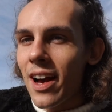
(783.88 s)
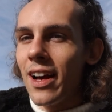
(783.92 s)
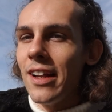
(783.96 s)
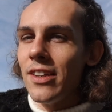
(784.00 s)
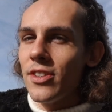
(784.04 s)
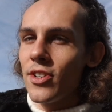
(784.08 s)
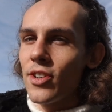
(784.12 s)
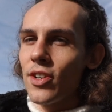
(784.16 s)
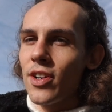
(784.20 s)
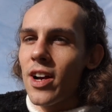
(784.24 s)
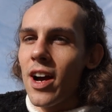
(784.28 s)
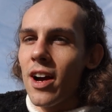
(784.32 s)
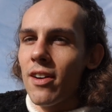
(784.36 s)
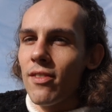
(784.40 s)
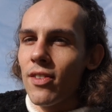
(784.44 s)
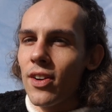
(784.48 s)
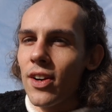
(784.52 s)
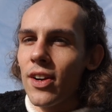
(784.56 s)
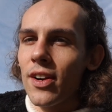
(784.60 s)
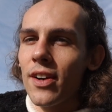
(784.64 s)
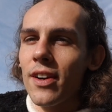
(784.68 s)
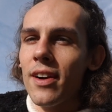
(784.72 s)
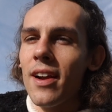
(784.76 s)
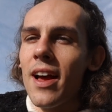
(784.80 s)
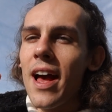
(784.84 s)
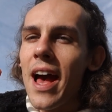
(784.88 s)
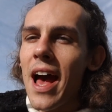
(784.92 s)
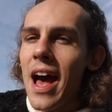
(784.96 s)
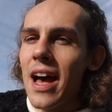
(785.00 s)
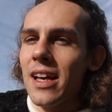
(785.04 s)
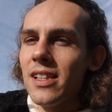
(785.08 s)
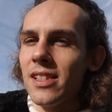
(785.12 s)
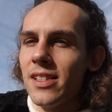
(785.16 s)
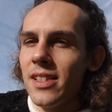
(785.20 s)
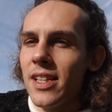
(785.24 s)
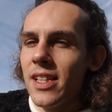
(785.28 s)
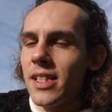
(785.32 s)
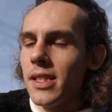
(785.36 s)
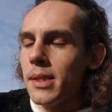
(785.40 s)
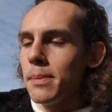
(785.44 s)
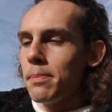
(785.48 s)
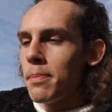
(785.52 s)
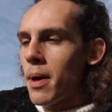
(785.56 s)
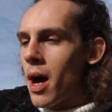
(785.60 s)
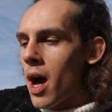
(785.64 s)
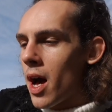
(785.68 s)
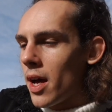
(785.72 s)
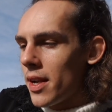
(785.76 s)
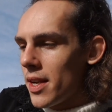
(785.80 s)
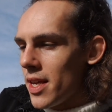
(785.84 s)
undercover as this
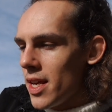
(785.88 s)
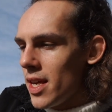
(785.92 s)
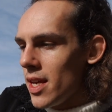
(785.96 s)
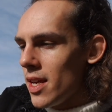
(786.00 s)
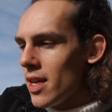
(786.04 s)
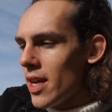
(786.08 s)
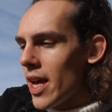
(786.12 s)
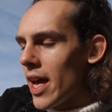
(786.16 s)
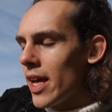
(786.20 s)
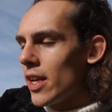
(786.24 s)
body